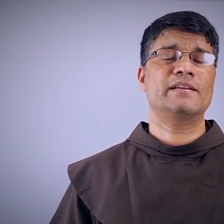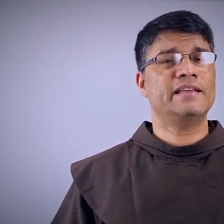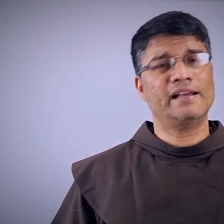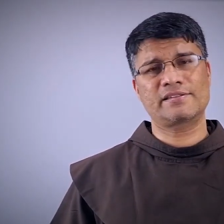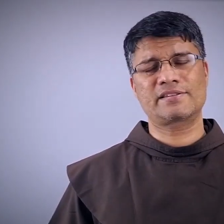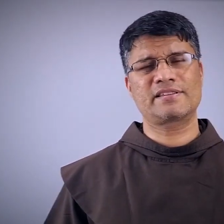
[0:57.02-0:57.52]

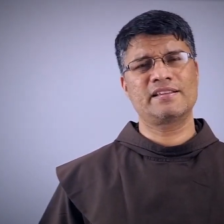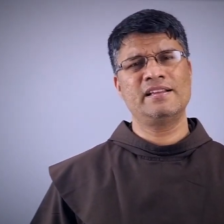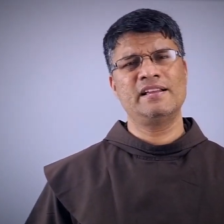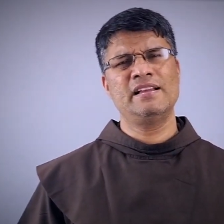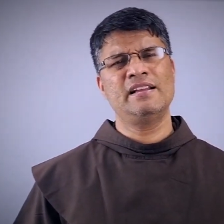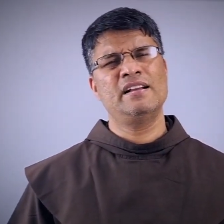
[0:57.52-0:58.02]
Yes,
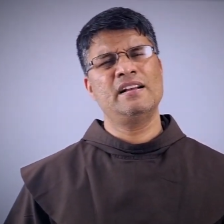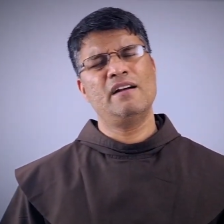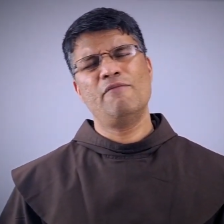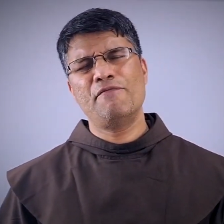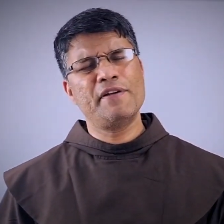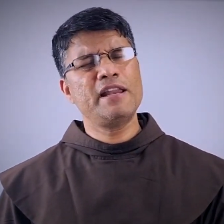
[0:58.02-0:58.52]

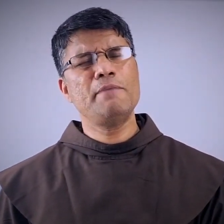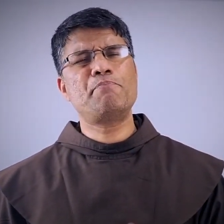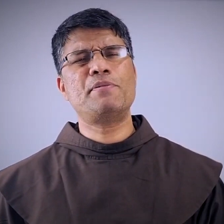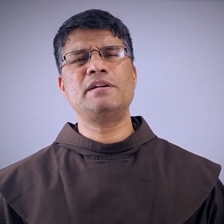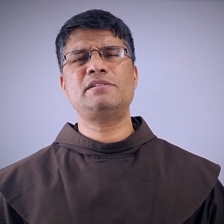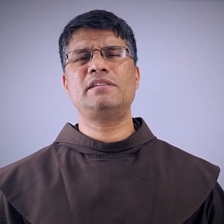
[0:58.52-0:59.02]
a very
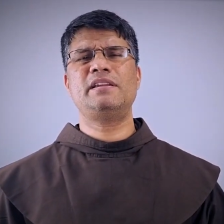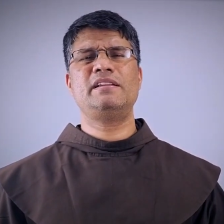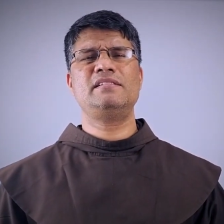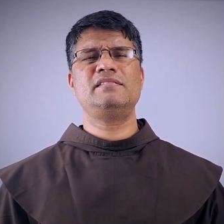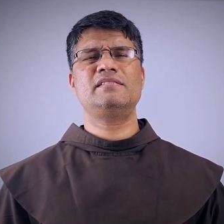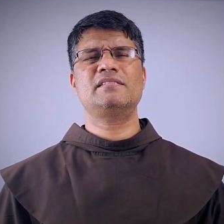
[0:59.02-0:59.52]

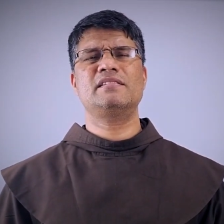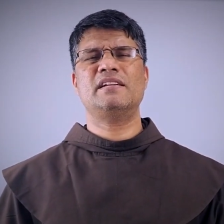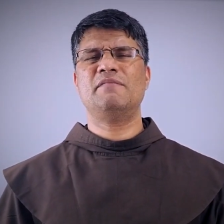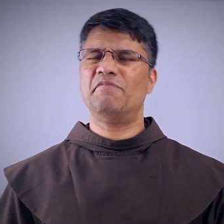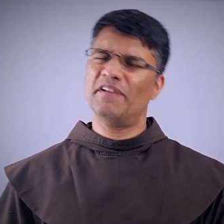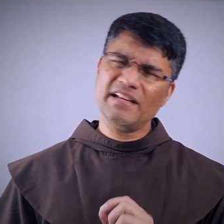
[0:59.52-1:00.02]
pertinent,
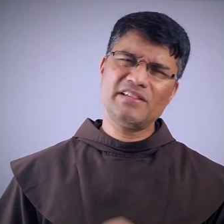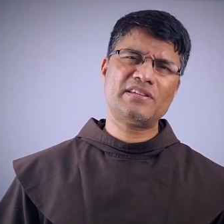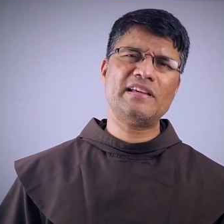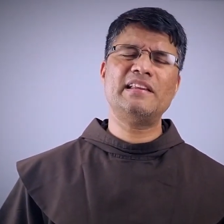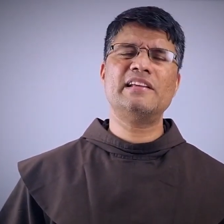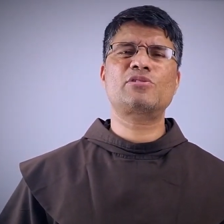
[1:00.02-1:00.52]
very
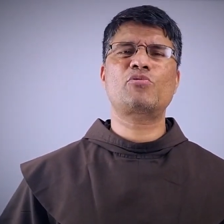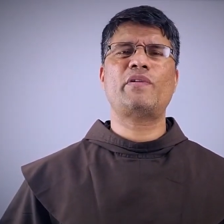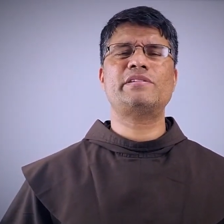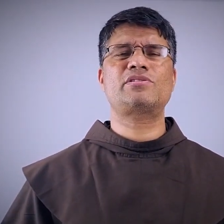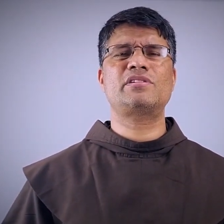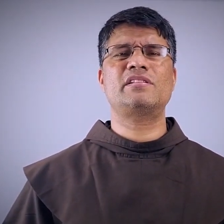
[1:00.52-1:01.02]
serious
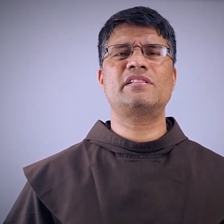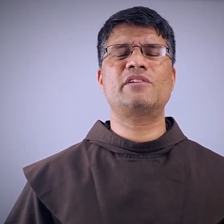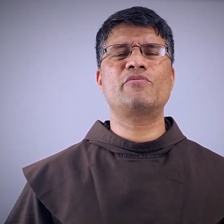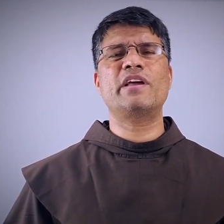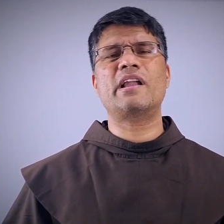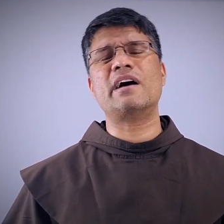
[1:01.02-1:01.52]
question
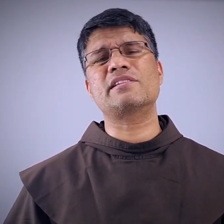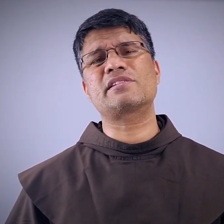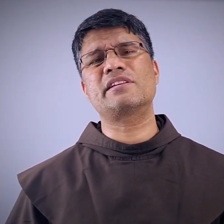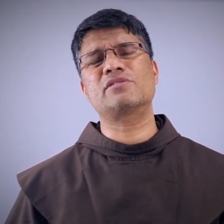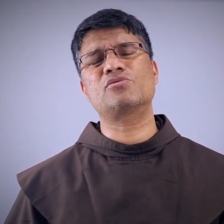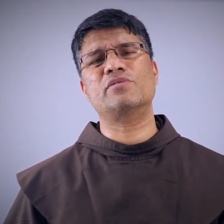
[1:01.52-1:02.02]
that we are
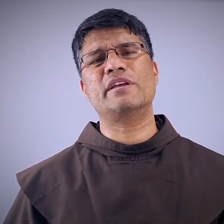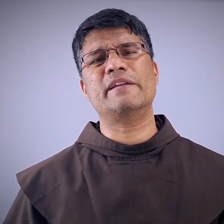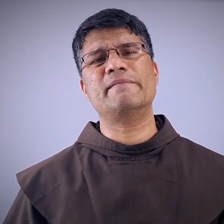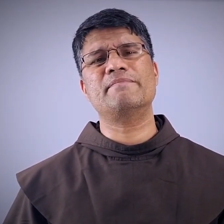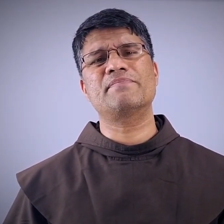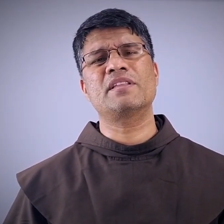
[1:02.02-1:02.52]
asking today.